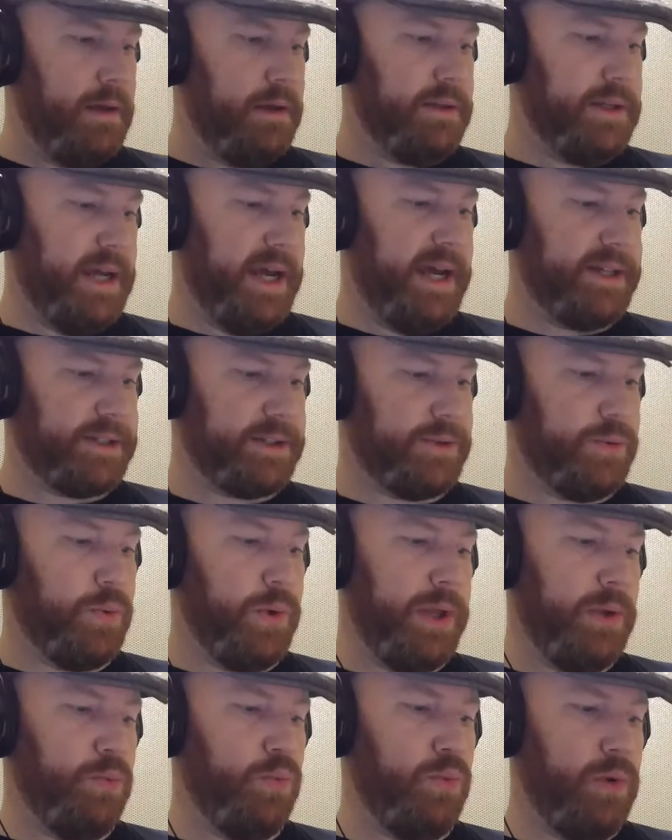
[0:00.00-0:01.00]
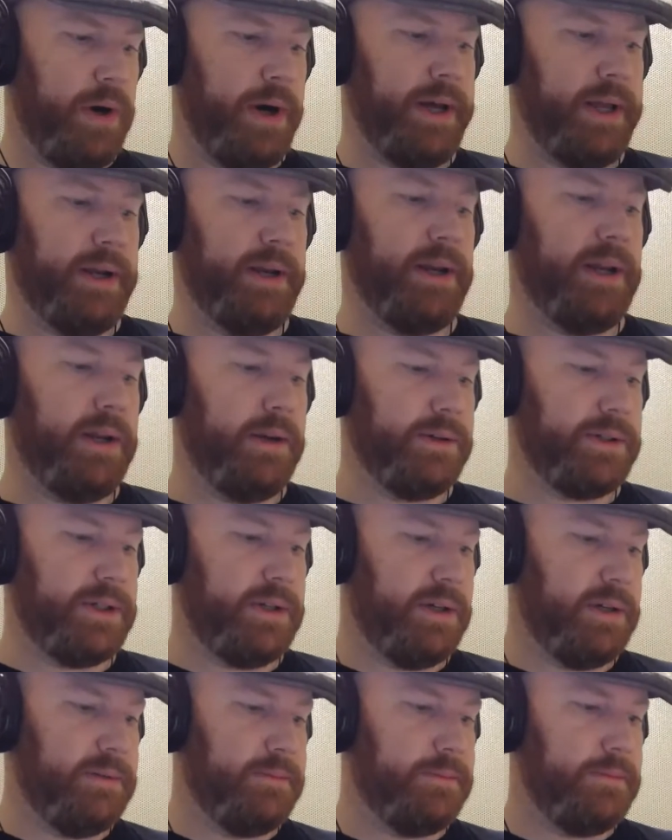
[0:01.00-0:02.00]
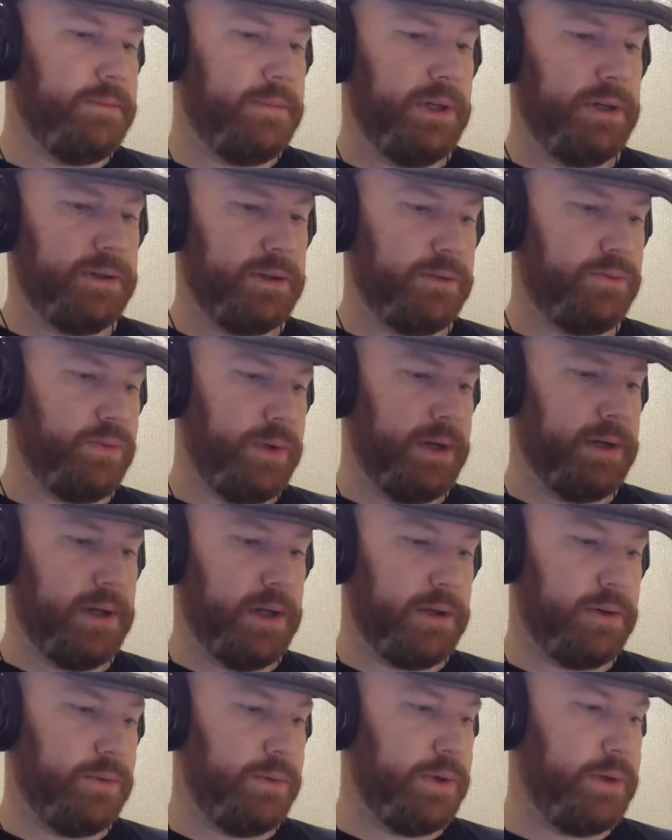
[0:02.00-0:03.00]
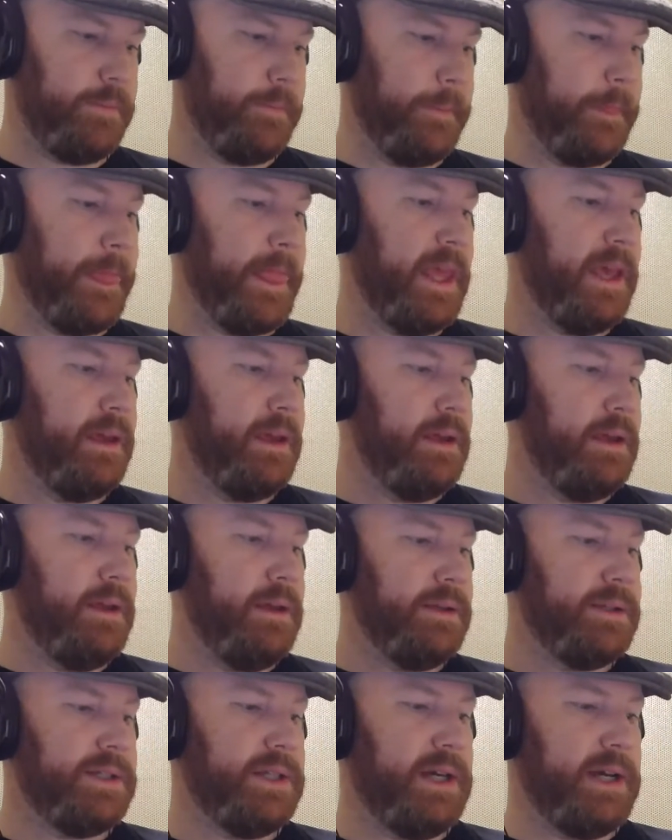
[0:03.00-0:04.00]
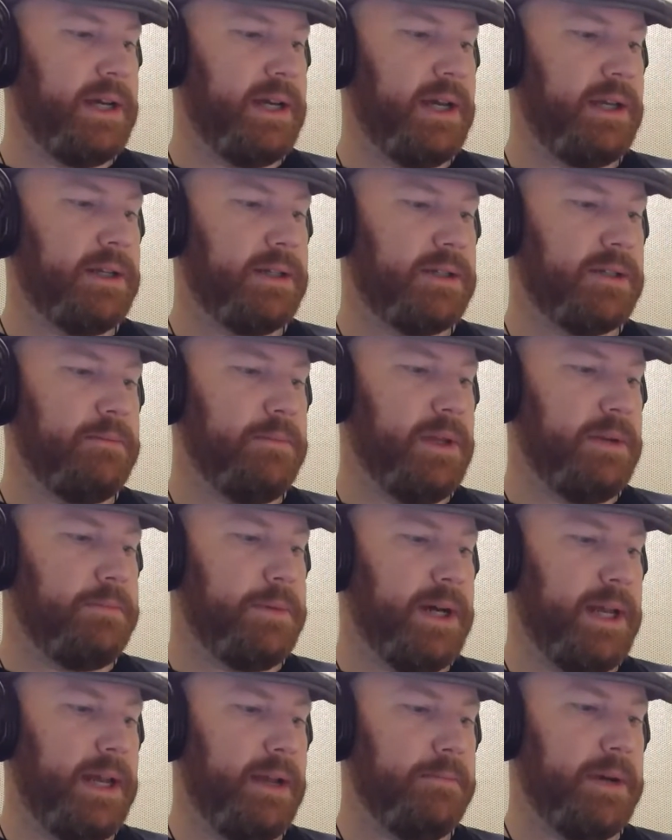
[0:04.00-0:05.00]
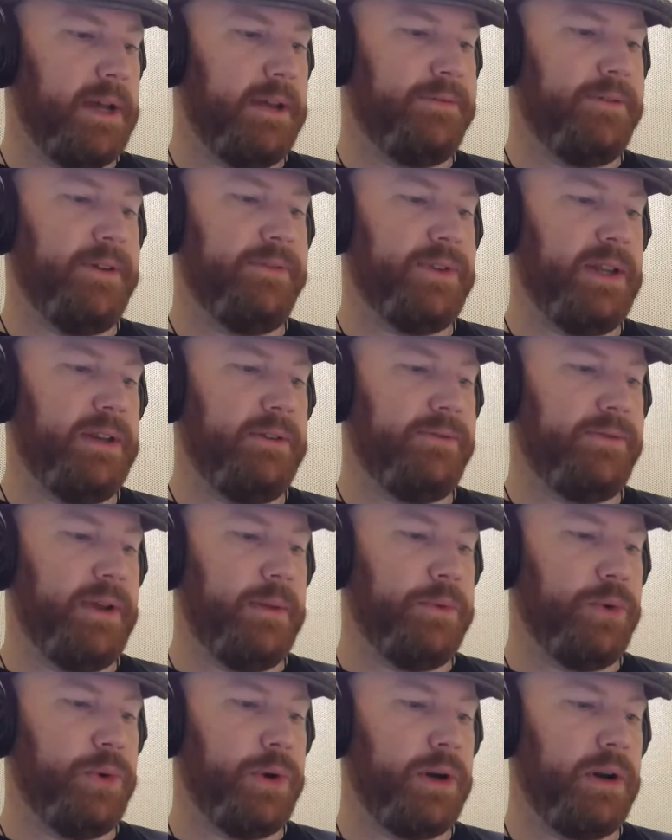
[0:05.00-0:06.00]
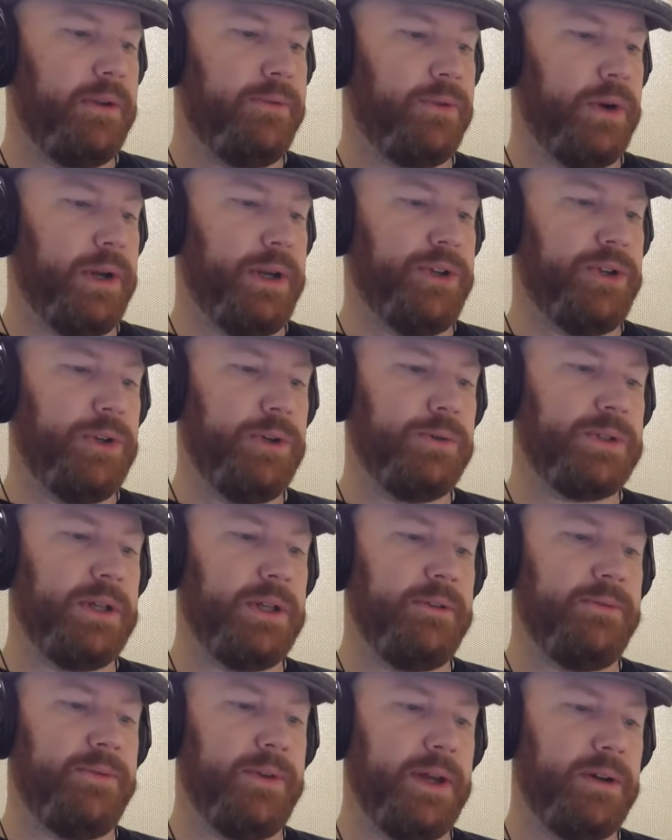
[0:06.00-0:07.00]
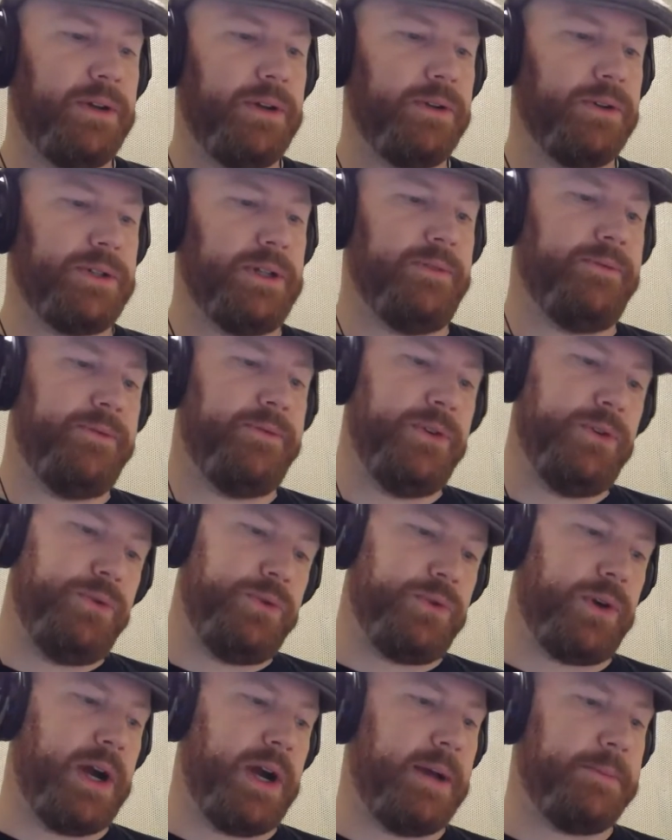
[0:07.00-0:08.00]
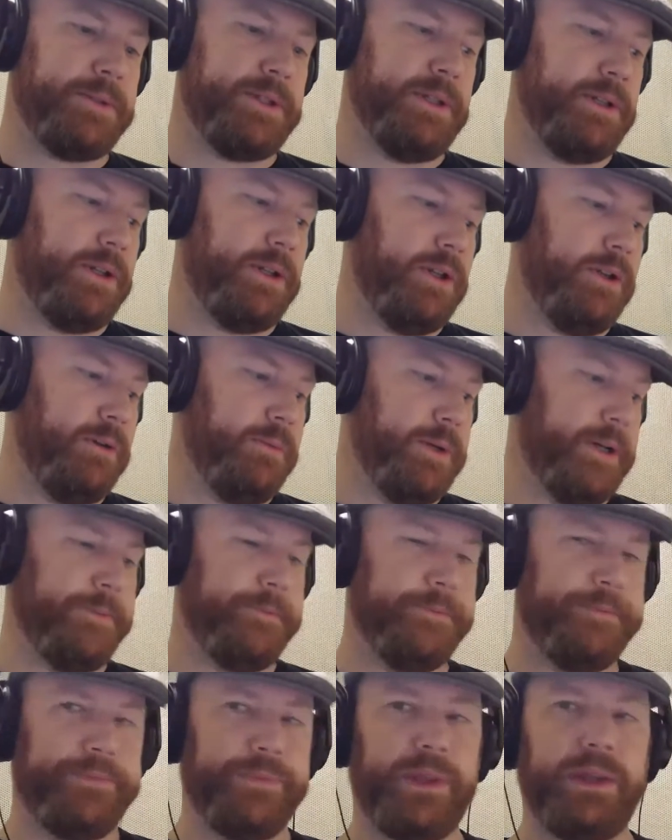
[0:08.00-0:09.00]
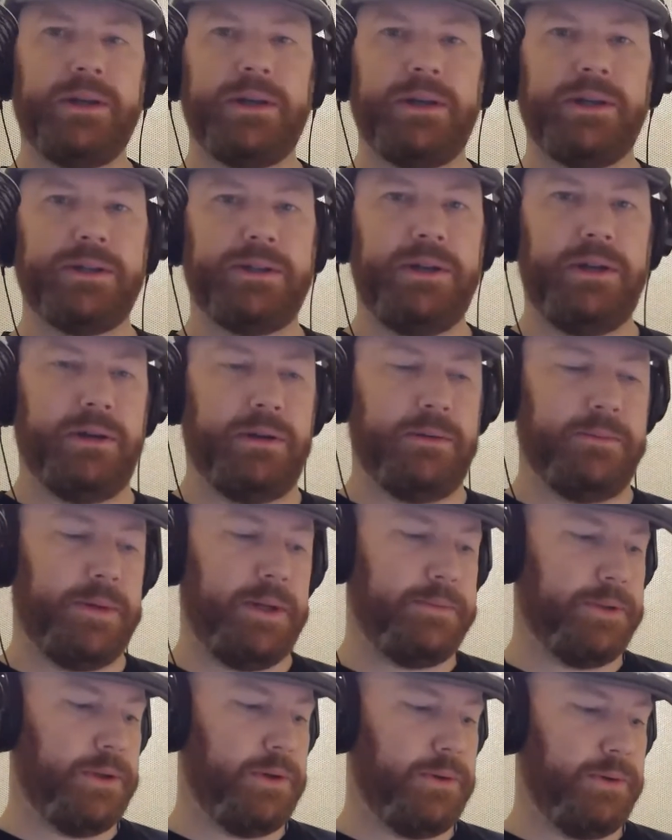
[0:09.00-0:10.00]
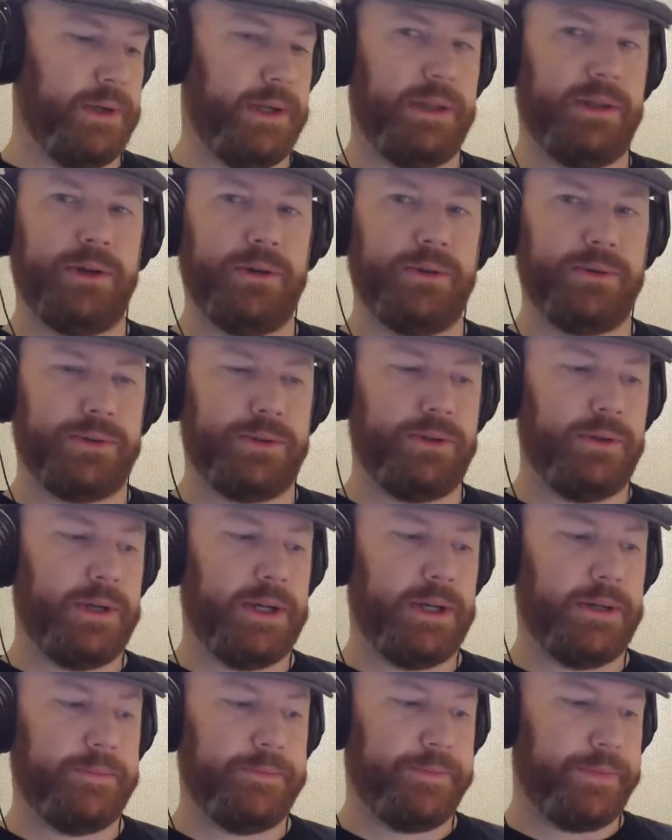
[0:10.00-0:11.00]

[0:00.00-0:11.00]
Task 21. Here's a red letter one. CIA to submit plan by 15 February for inducing failures in food crops in Cuba. Because, people don't need those, do they?